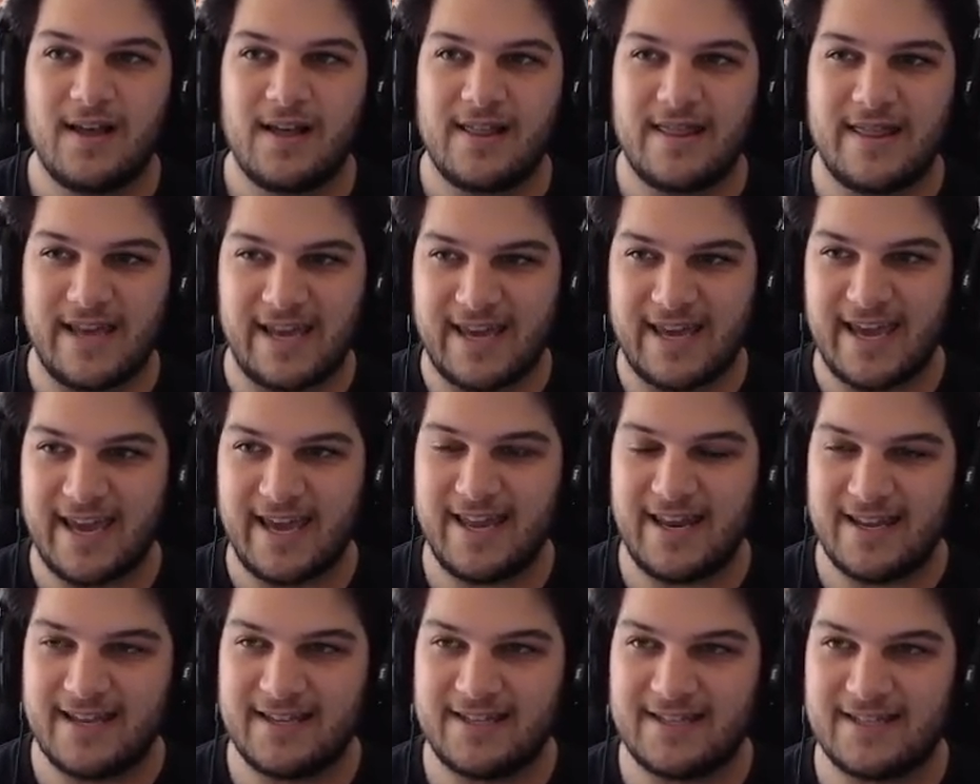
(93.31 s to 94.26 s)
The
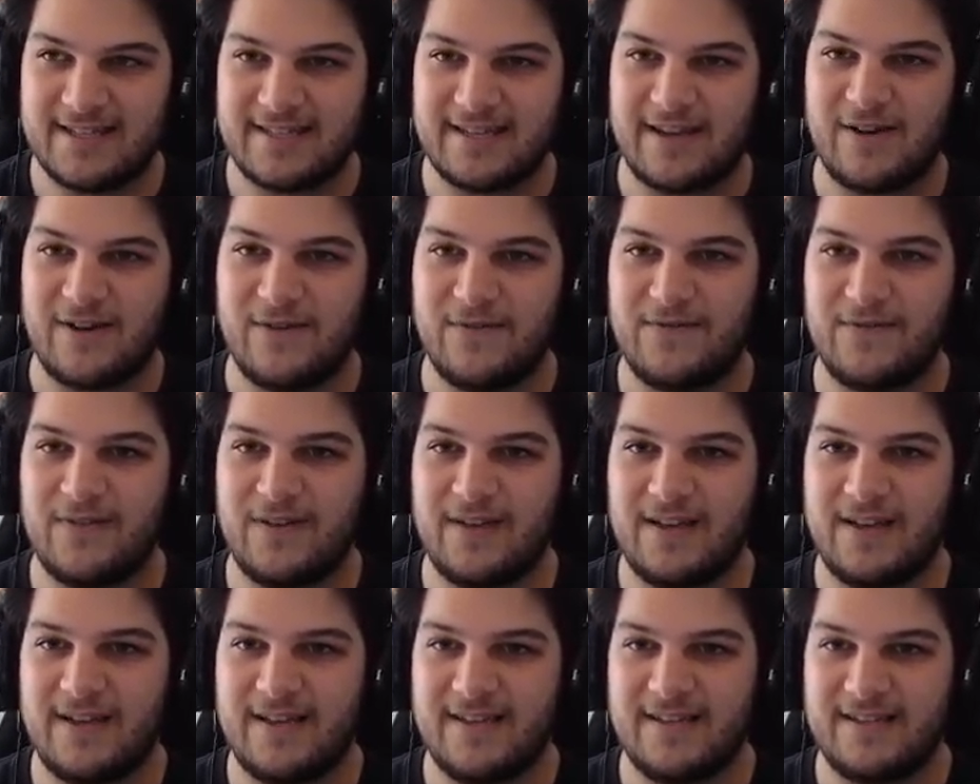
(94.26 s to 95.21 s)
kit itself
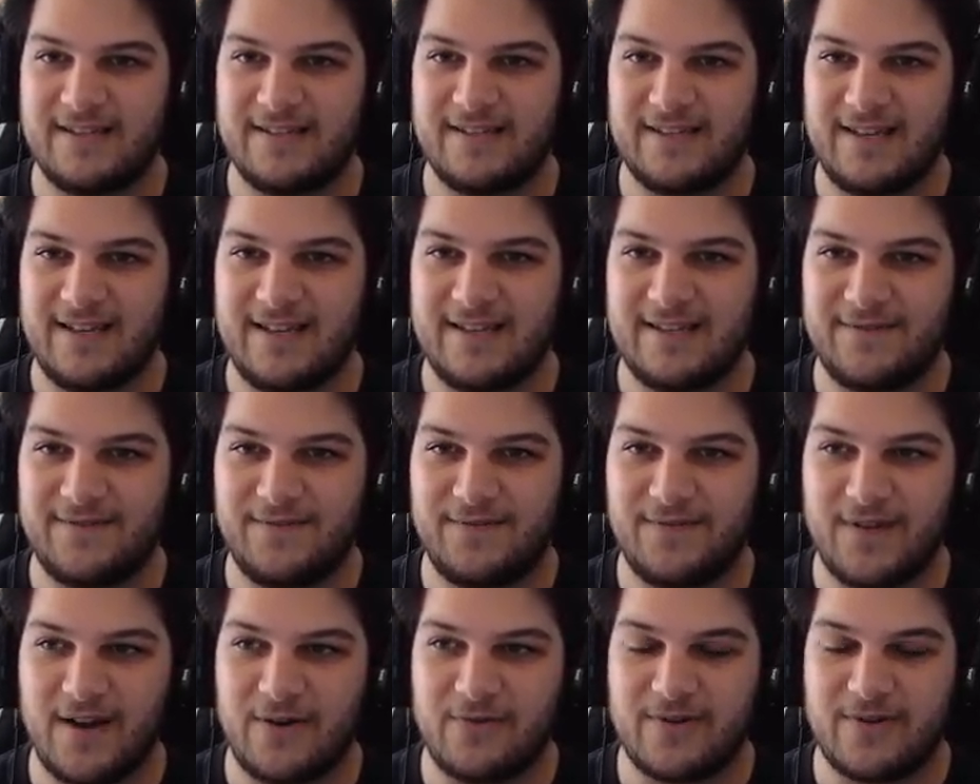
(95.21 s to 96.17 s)
is
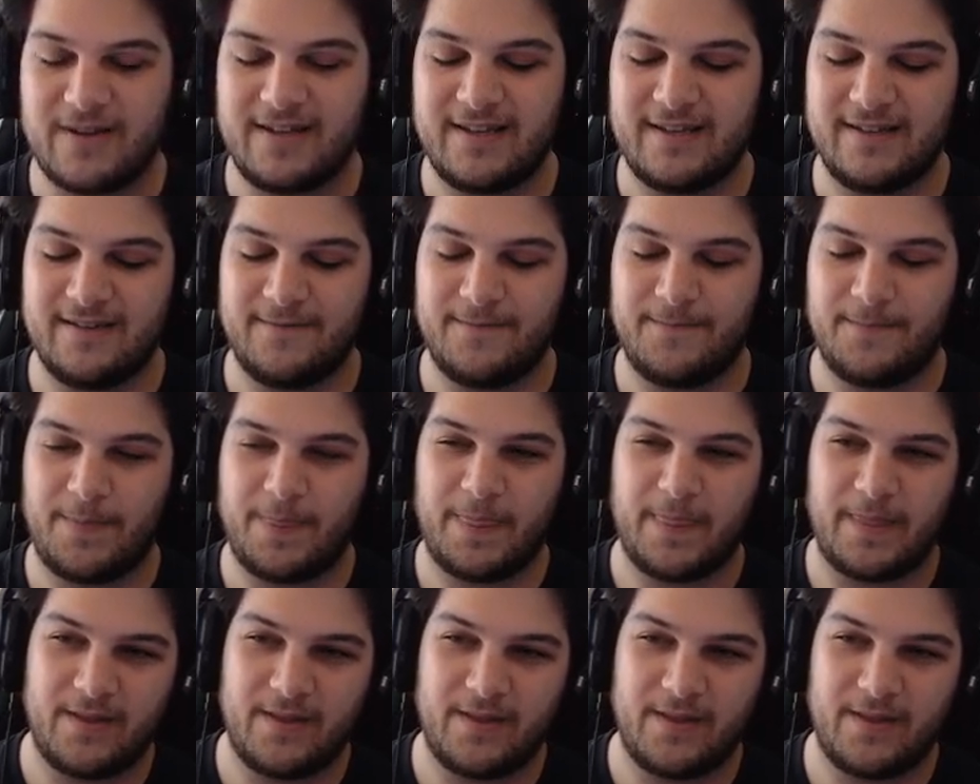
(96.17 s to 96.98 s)
very